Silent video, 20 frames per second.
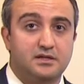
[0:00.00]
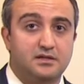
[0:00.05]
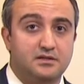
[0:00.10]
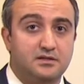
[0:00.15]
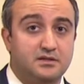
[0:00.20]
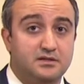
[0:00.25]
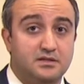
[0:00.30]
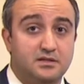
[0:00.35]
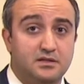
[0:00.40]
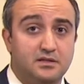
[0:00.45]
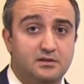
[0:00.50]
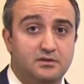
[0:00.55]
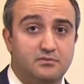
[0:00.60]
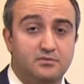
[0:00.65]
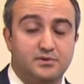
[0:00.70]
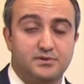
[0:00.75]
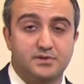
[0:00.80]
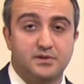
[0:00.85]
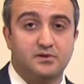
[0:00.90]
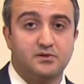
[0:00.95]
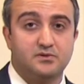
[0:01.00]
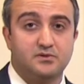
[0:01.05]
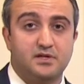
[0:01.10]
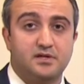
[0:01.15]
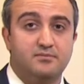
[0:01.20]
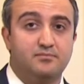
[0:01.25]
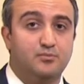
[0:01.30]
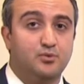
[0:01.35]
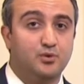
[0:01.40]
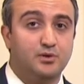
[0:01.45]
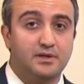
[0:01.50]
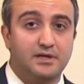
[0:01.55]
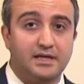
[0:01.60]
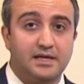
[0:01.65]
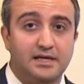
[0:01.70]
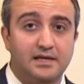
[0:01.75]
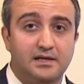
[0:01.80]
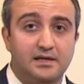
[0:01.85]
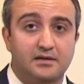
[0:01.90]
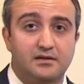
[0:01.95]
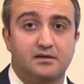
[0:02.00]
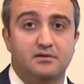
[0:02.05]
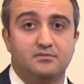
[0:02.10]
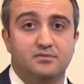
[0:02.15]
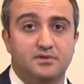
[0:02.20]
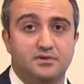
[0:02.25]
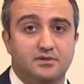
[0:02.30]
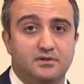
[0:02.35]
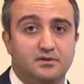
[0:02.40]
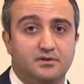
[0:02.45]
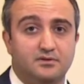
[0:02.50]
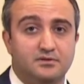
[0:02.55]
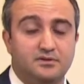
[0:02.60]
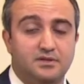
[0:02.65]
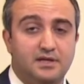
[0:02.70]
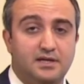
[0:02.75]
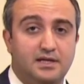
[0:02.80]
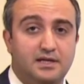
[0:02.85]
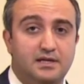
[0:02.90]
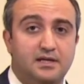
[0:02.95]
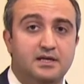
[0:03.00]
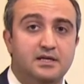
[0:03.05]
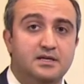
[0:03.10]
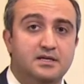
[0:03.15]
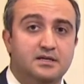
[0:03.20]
This can result in bullying, it can result in